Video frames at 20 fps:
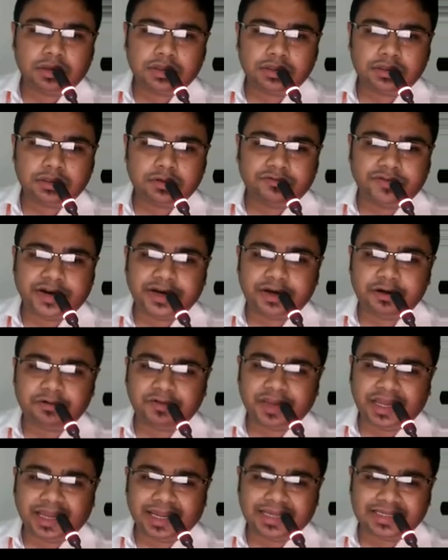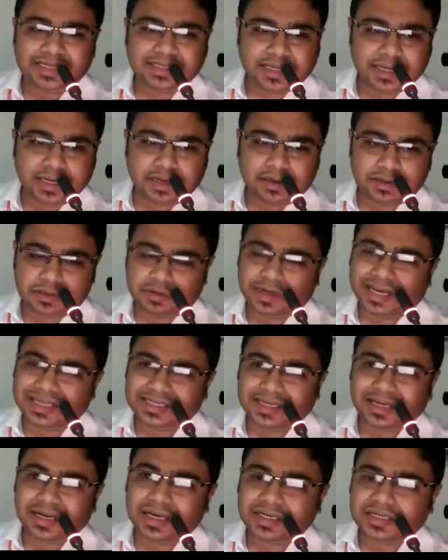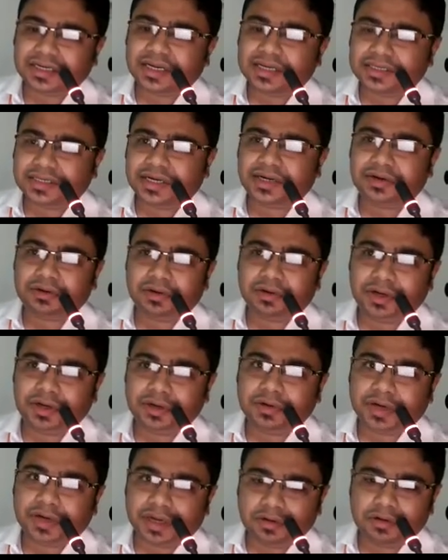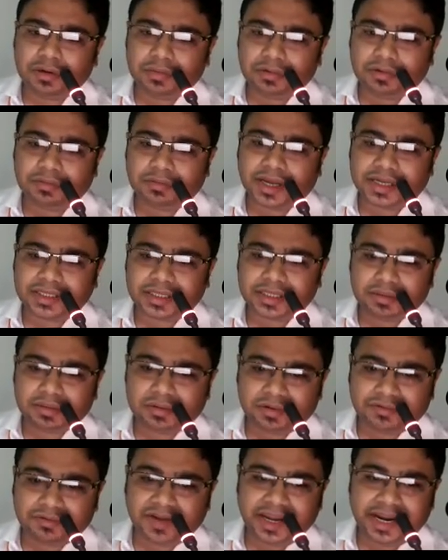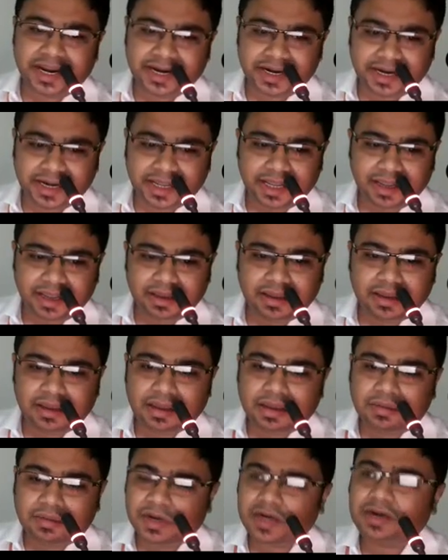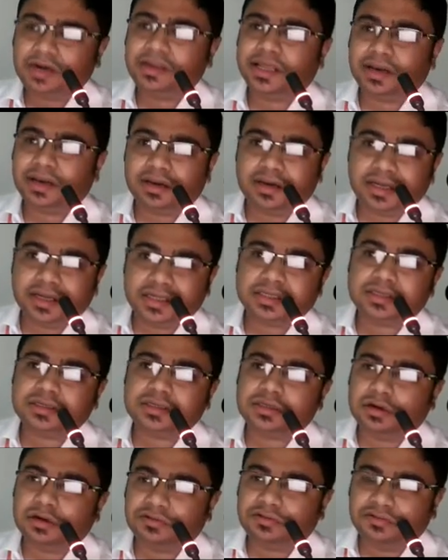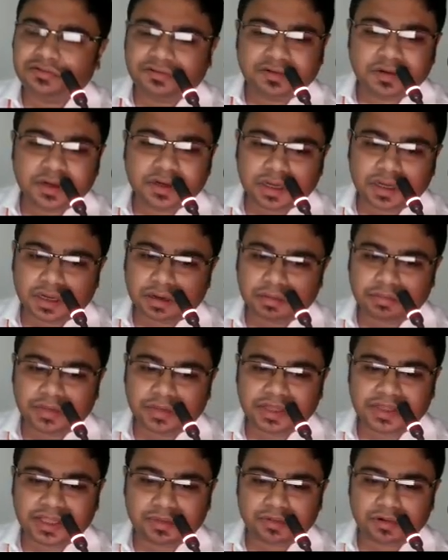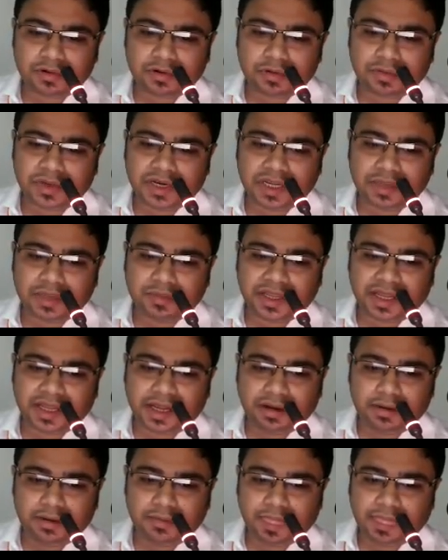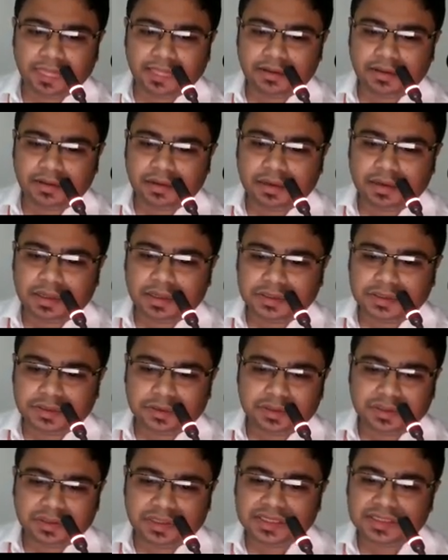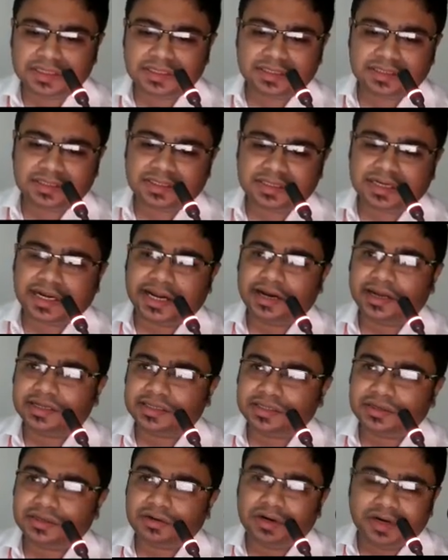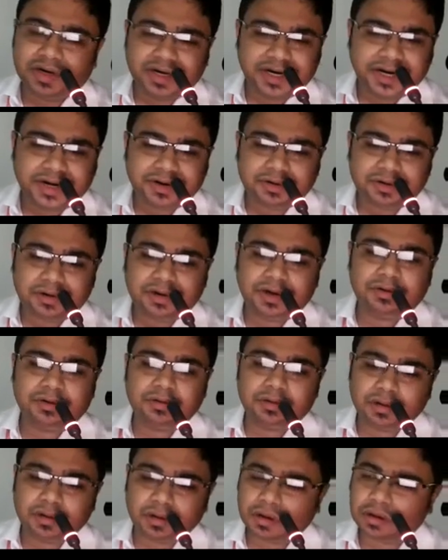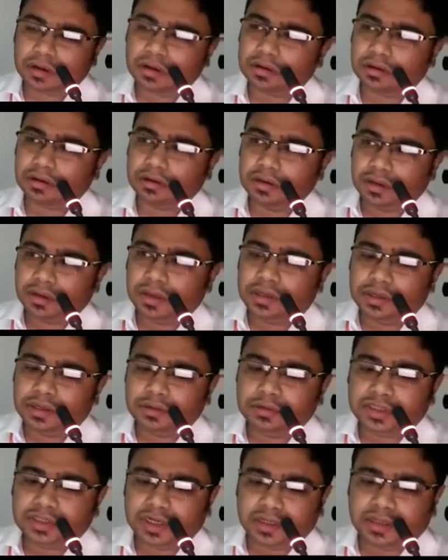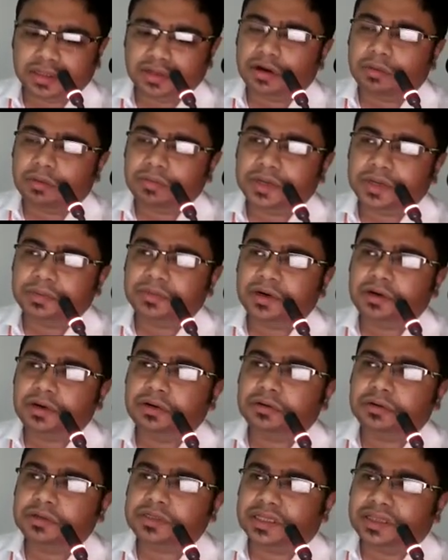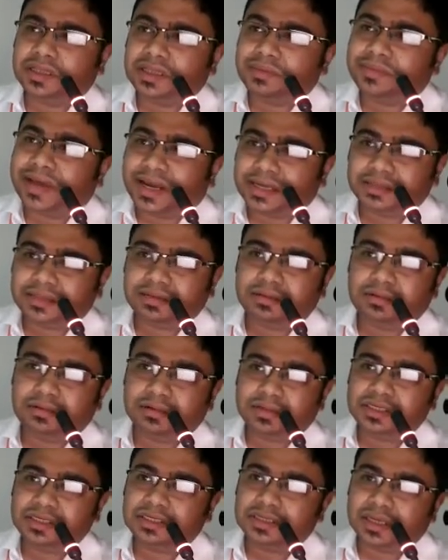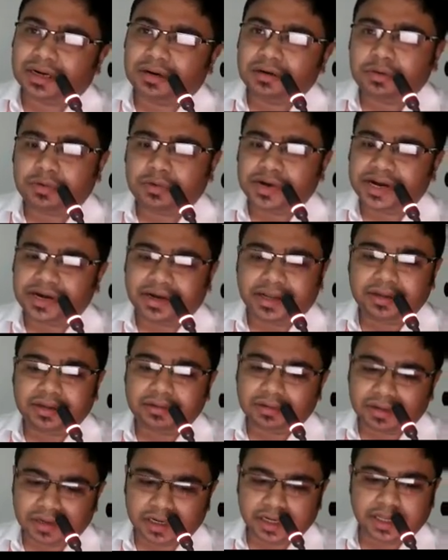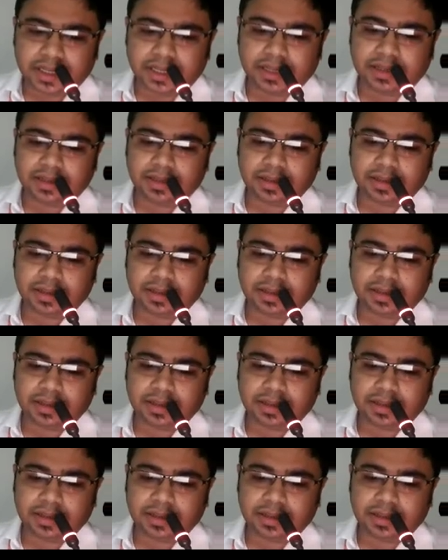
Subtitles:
So when we escalation, as I told you, we can go to maximum 80, but there are risks of methemoglobinemia. So this slide, as I already told you, usually the optimal dose and the maximum dose is around 20 only.